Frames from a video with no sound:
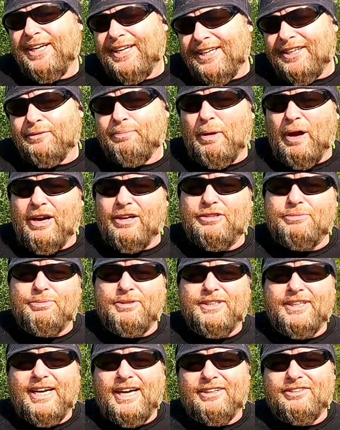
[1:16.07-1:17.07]
It is
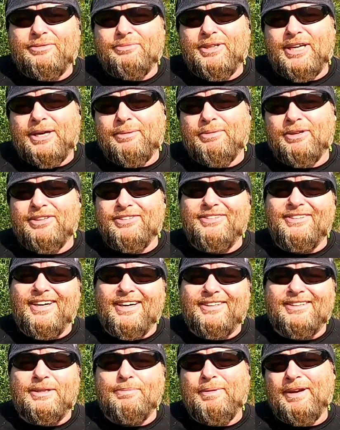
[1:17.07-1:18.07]
possible to catch them there, but it's
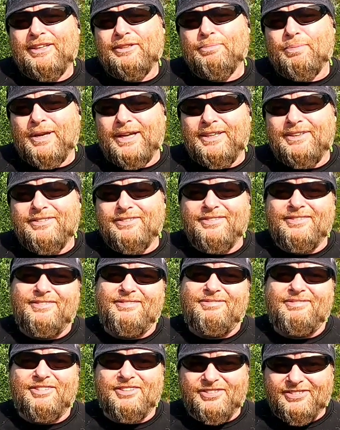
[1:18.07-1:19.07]
not the best
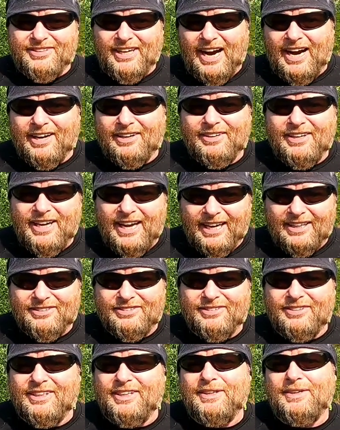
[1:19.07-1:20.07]
place to start,
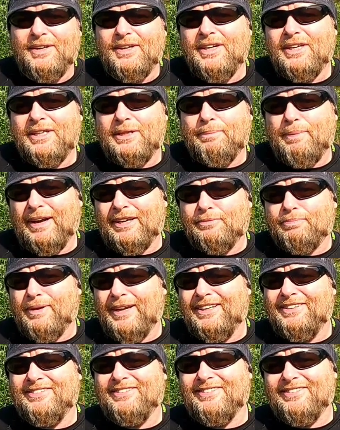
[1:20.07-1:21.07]
actually. The best
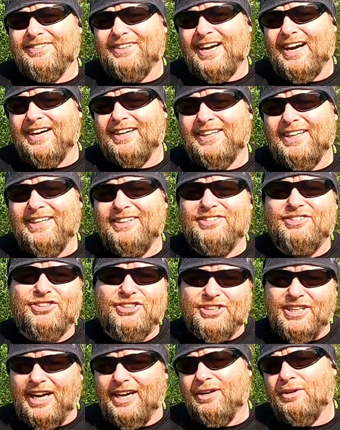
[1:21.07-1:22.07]
place to start is
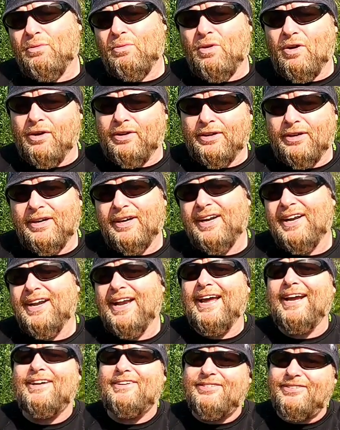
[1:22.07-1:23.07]
shallow water
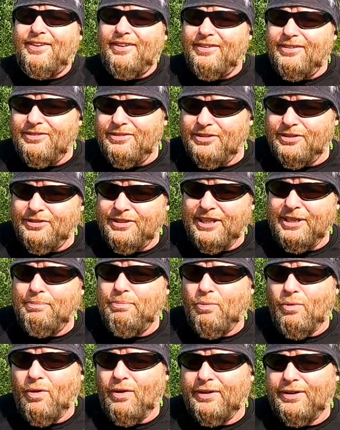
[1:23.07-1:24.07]
next to
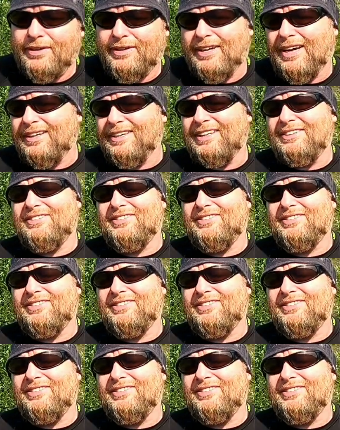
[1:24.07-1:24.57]
deep water. Not